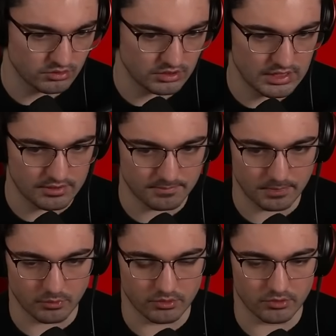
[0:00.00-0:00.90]
Yeah.
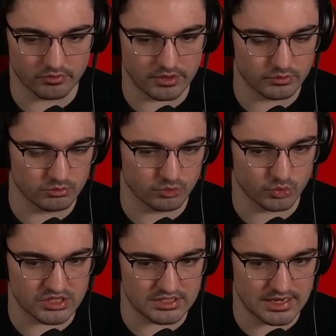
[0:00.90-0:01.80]
One more red room and we're
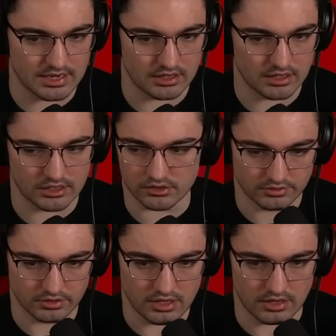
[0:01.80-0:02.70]
set.
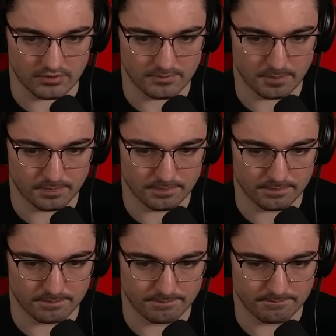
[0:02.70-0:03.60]
Okay.
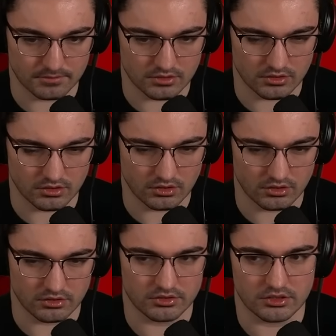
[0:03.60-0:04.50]

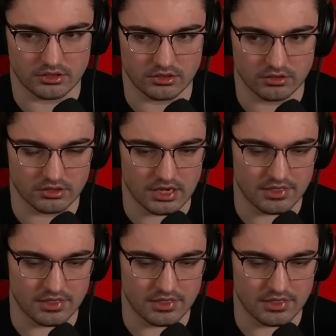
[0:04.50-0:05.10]
Card key. Okay.